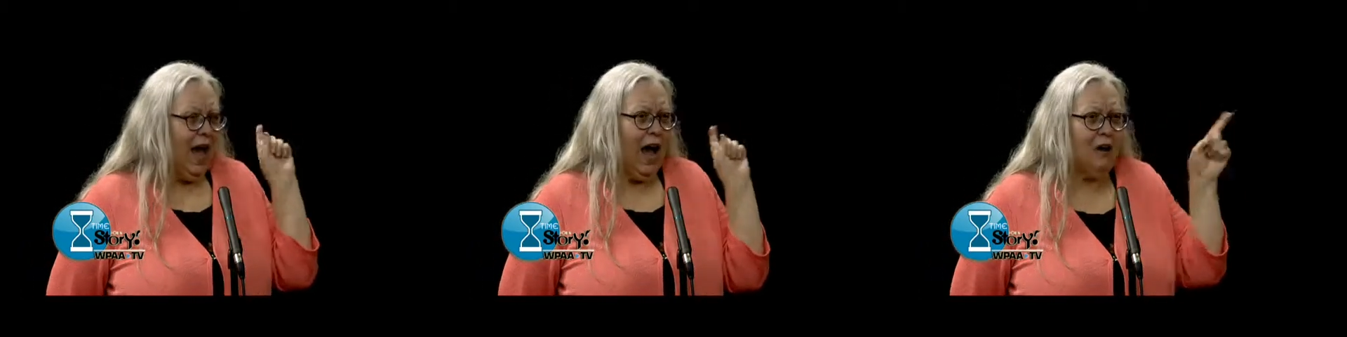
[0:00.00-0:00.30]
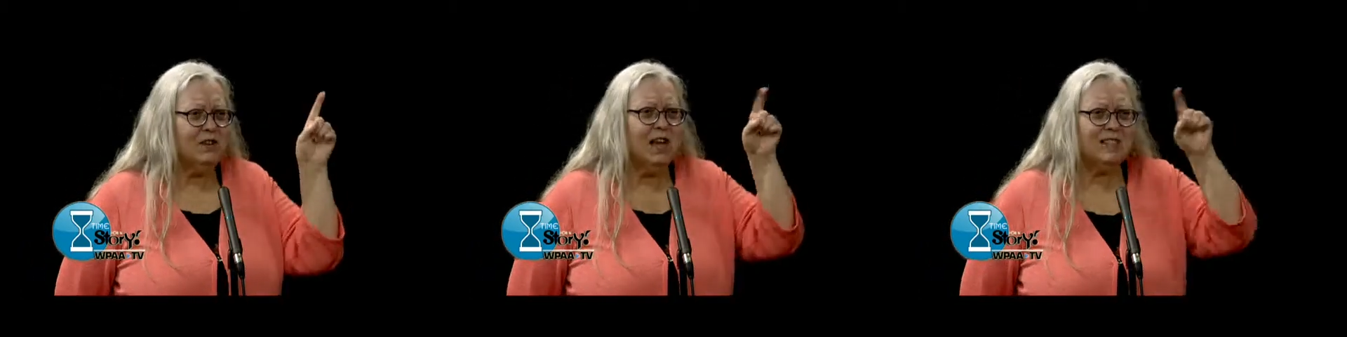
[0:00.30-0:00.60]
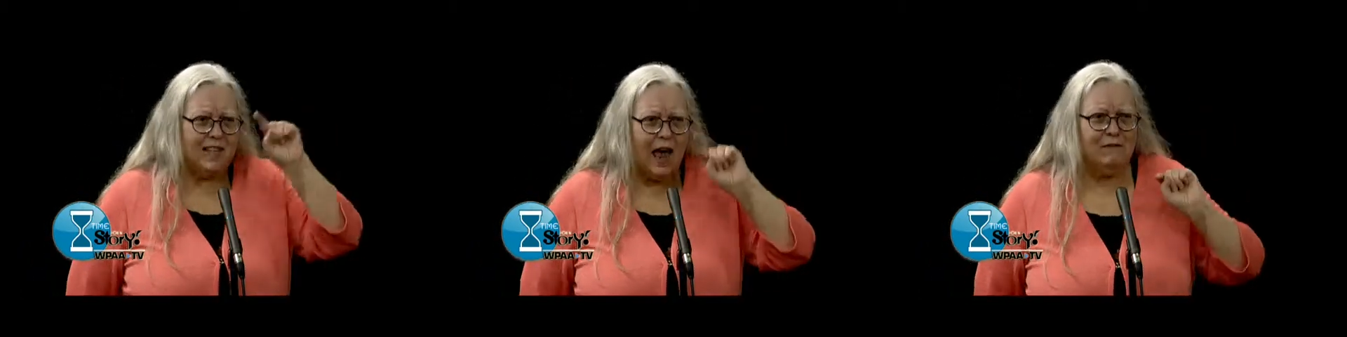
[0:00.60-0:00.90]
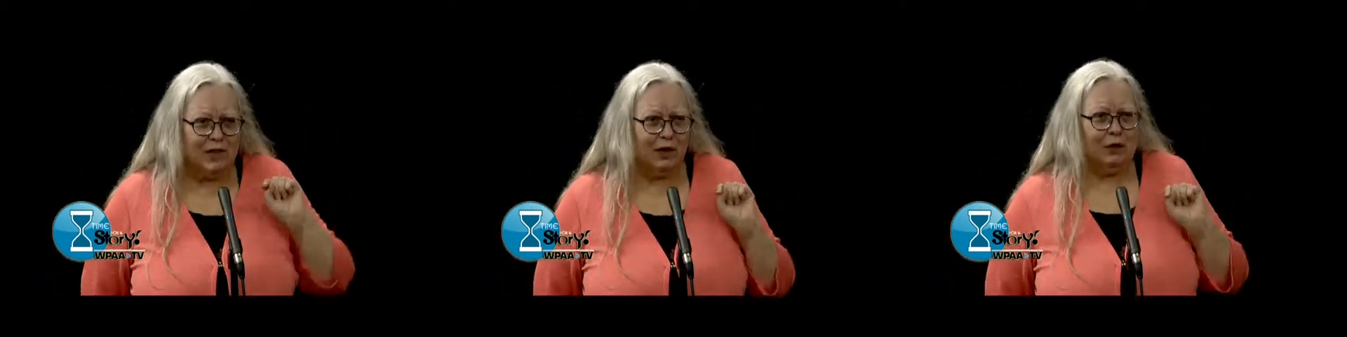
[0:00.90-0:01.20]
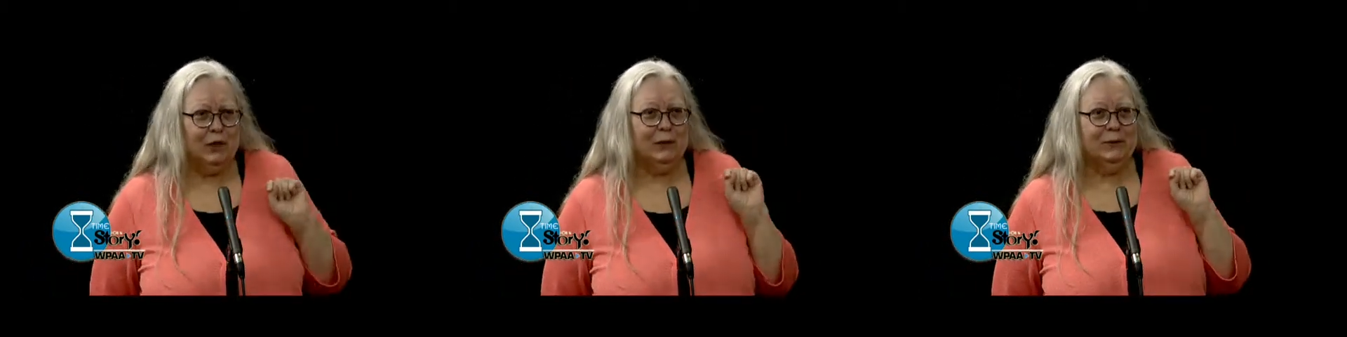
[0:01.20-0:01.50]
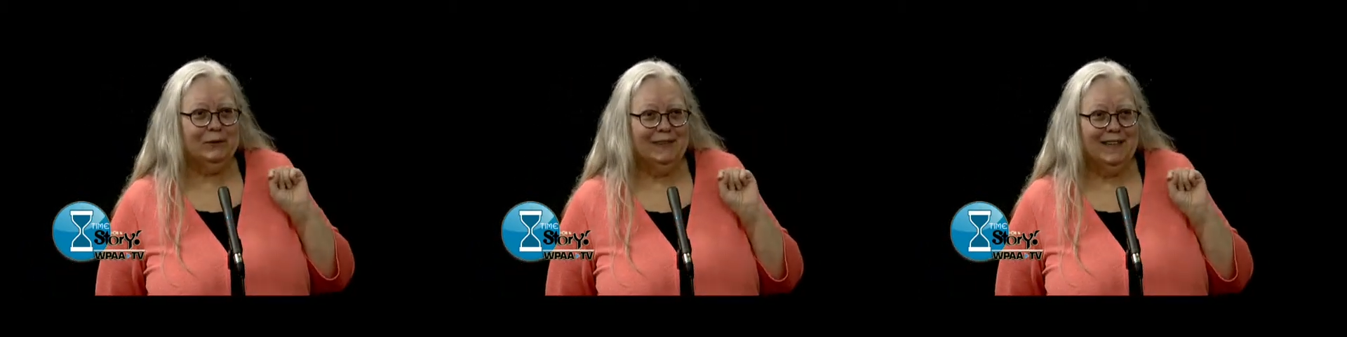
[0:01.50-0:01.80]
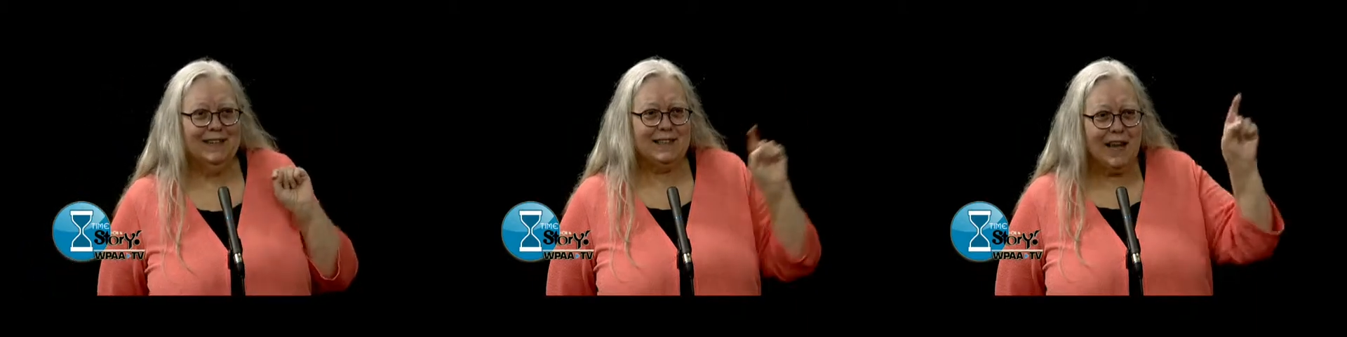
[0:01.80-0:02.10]
how tech savvy are you?
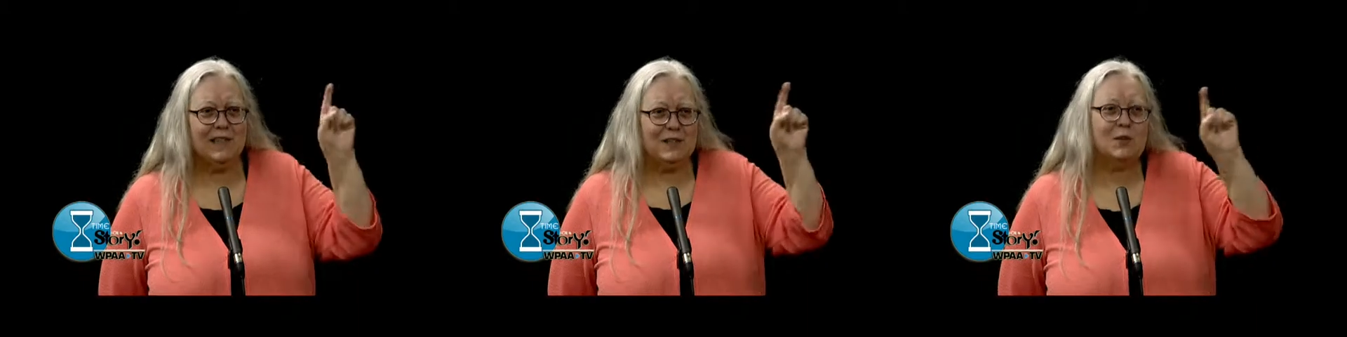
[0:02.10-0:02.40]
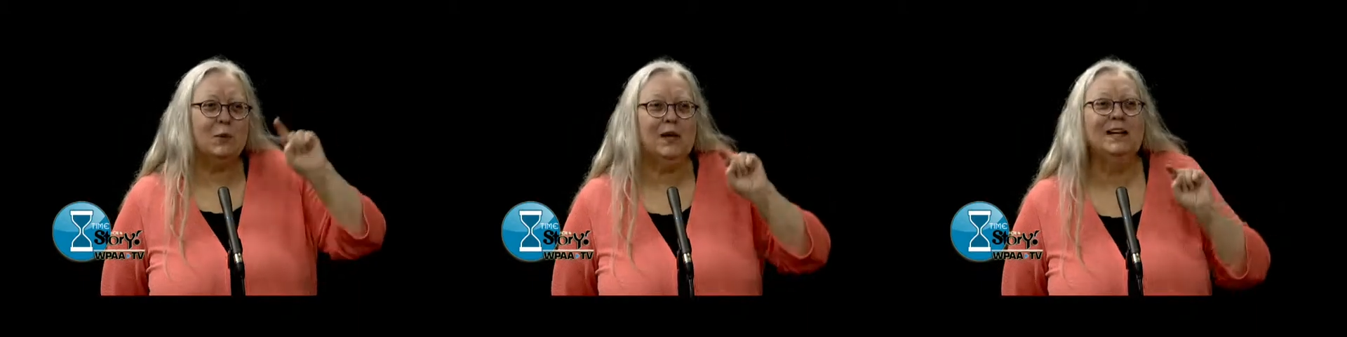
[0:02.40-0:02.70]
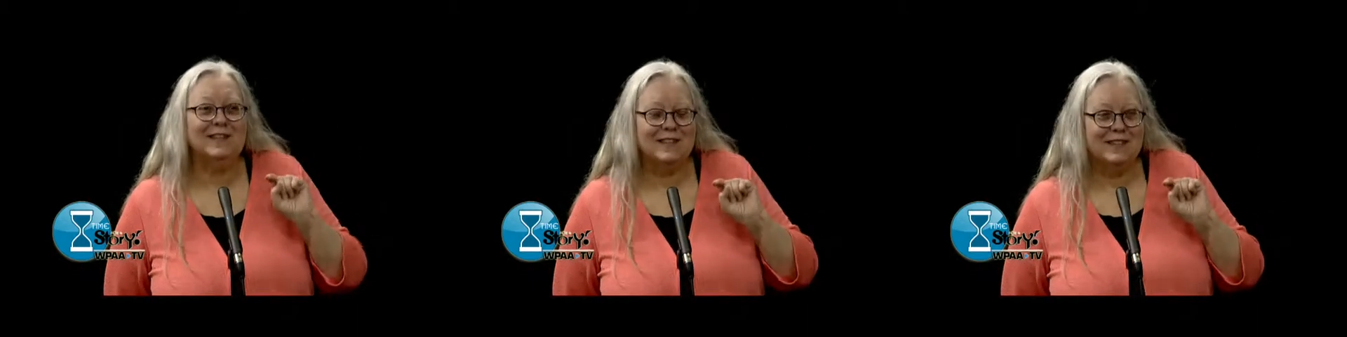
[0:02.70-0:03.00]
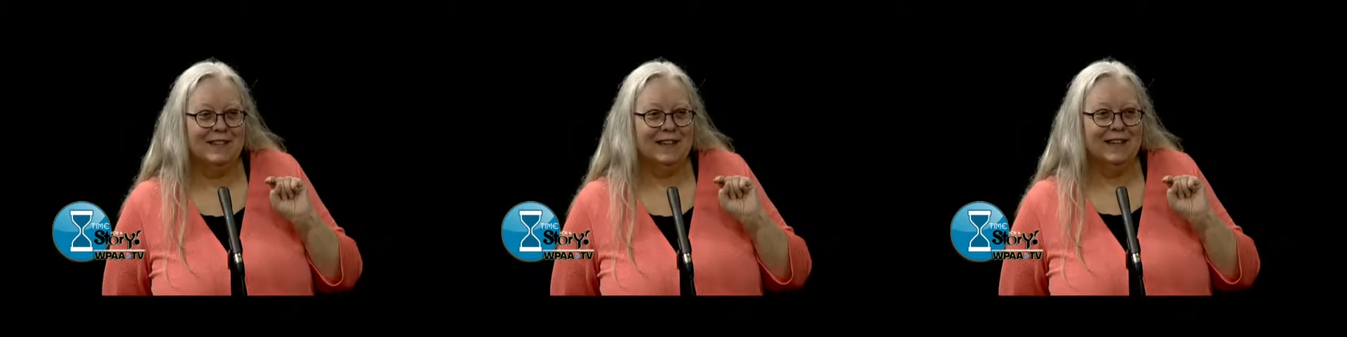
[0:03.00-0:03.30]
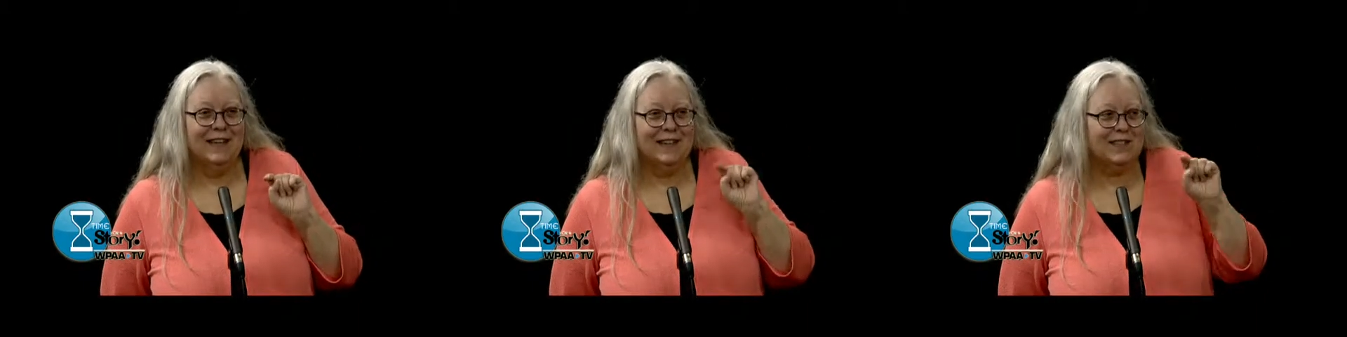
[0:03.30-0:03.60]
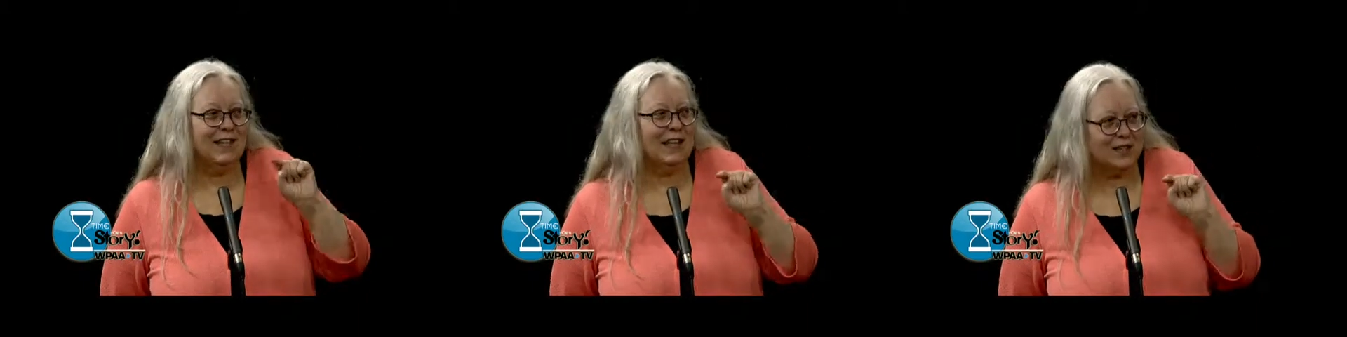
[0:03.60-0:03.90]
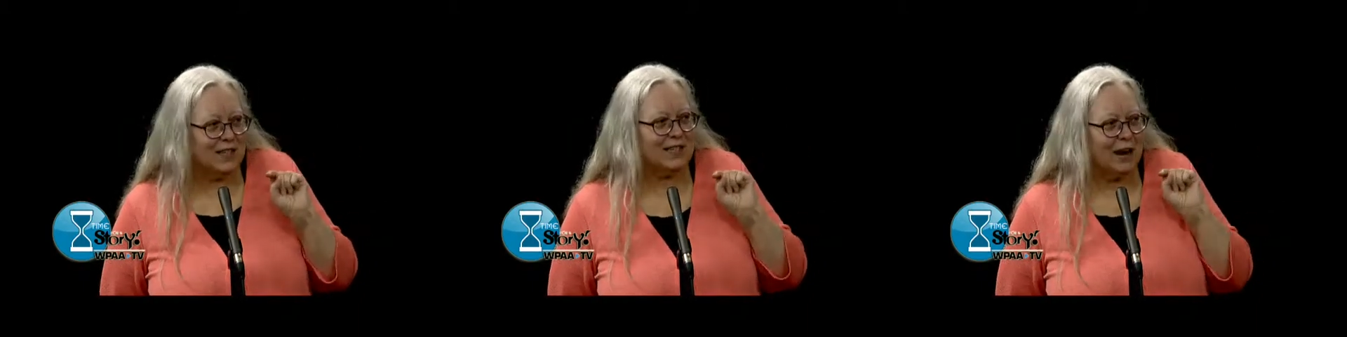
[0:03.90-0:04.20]
Take this quiz and see
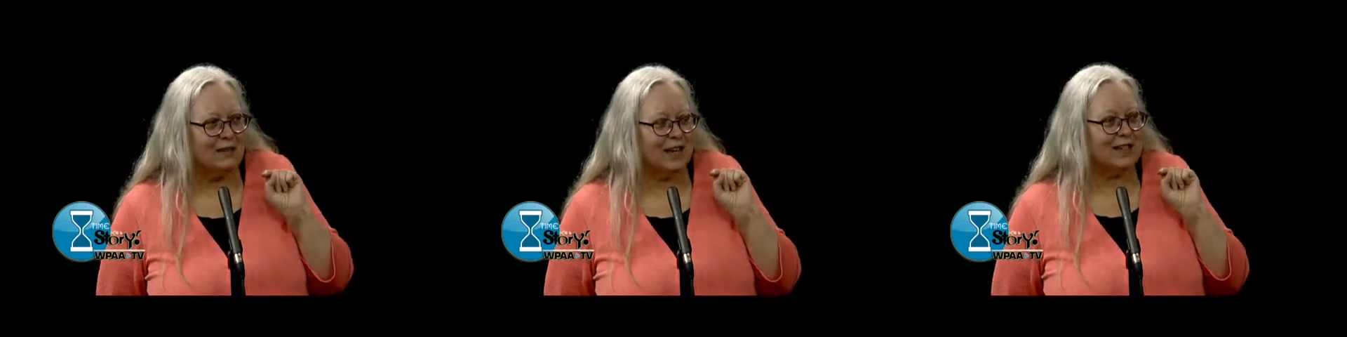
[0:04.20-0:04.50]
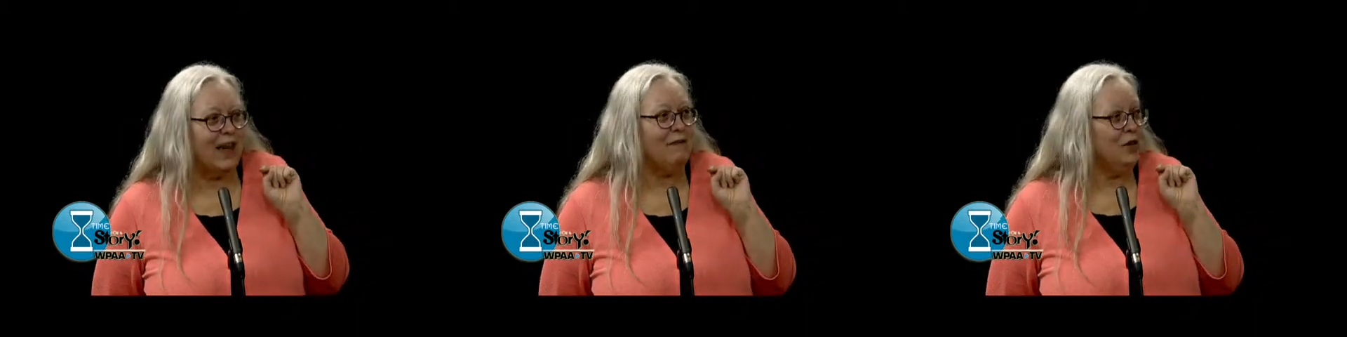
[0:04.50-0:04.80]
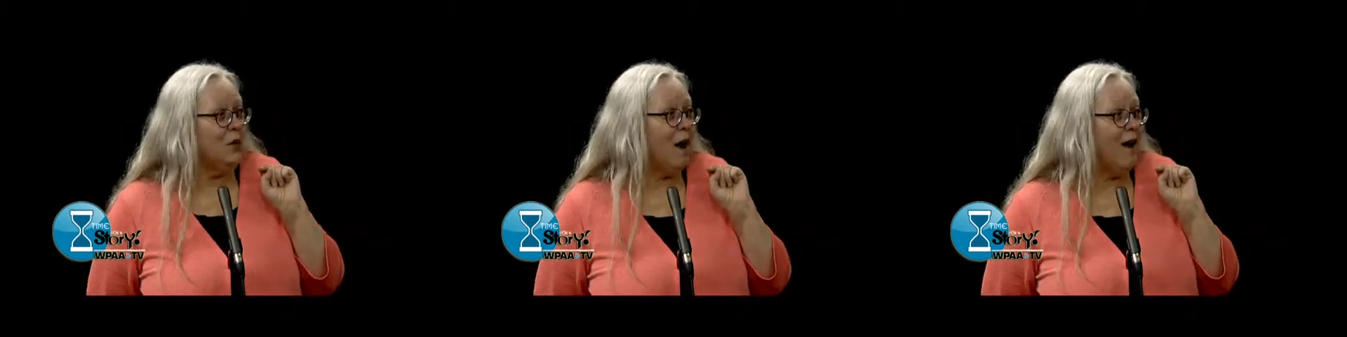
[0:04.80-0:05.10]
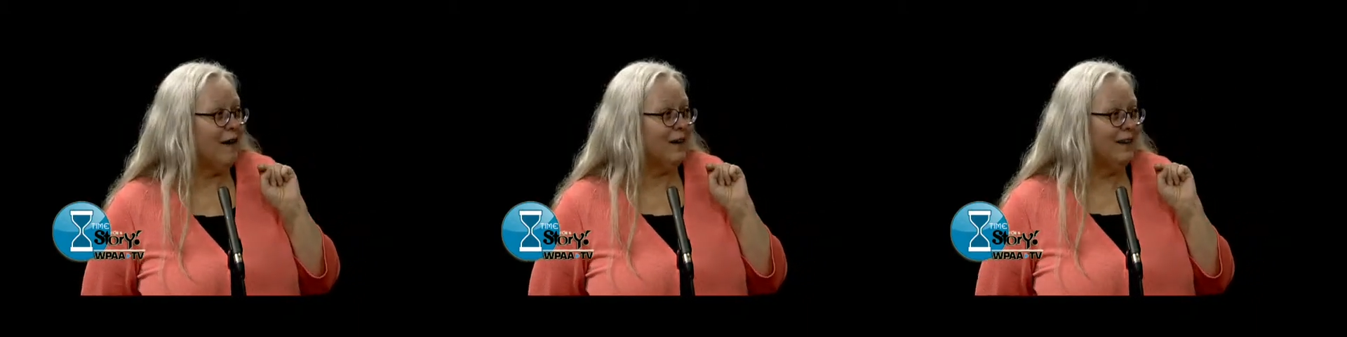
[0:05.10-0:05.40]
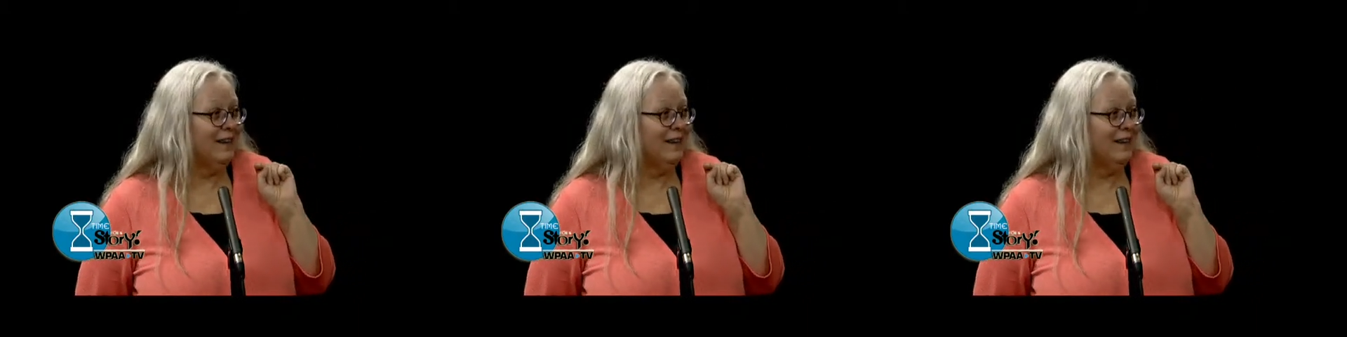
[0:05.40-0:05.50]
just how tech savvy you are.